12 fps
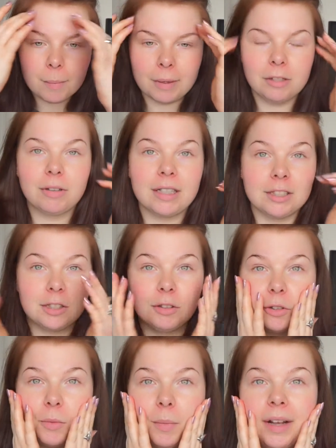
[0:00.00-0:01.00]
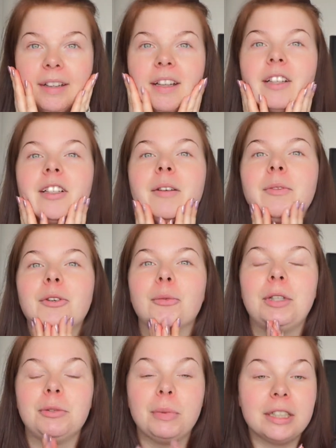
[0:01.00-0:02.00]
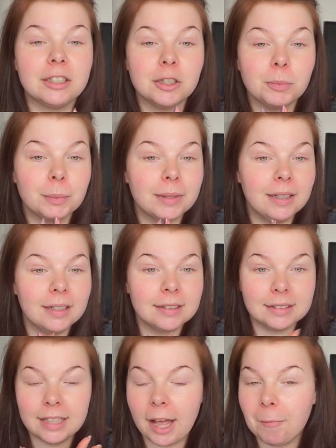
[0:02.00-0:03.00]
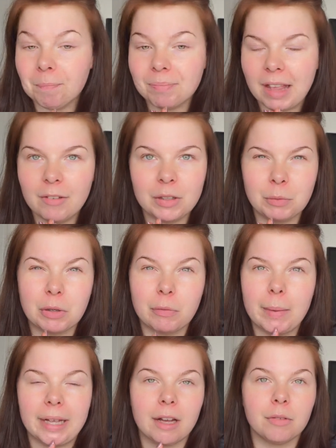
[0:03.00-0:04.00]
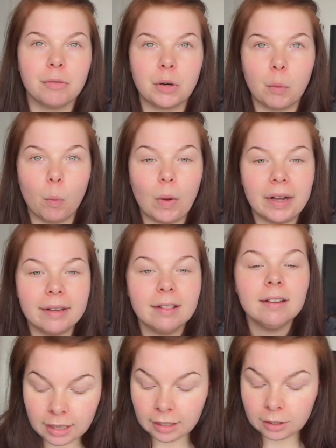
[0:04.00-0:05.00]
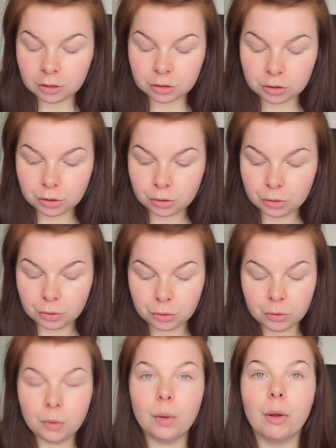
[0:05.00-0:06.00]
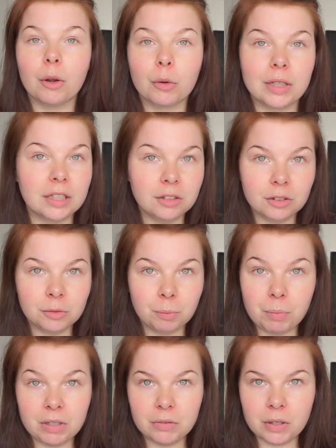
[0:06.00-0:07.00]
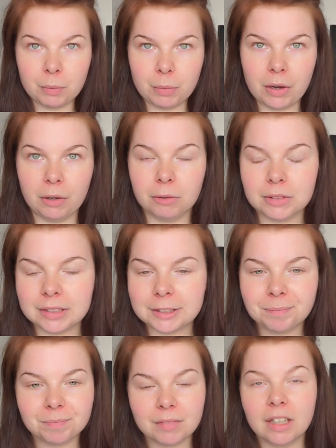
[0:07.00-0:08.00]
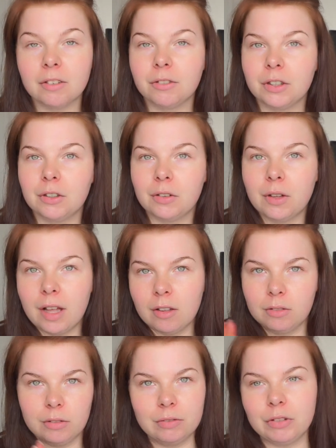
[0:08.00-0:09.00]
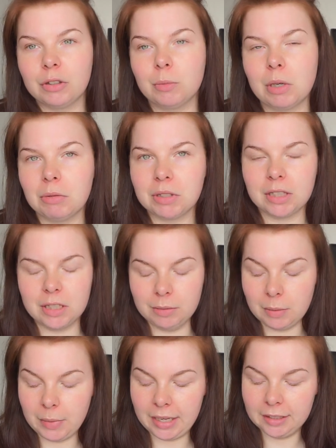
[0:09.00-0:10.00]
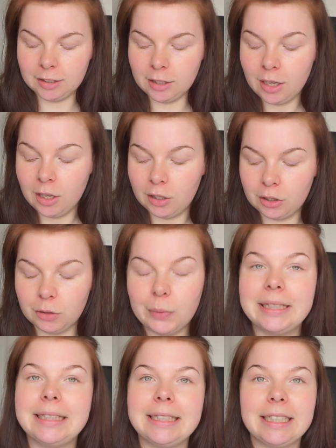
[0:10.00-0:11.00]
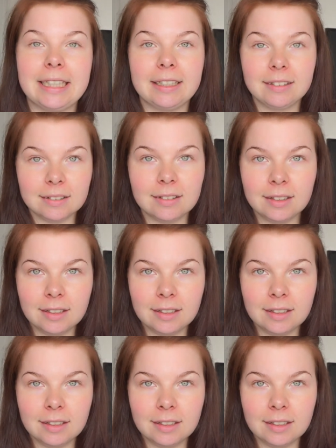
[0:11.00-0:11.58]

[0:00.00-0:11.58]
But okay, so don't mind that I'm a bit weird, but yeah, haven't worn makeup for a while. To create your perfect brows, if your brows are in a mess, you will need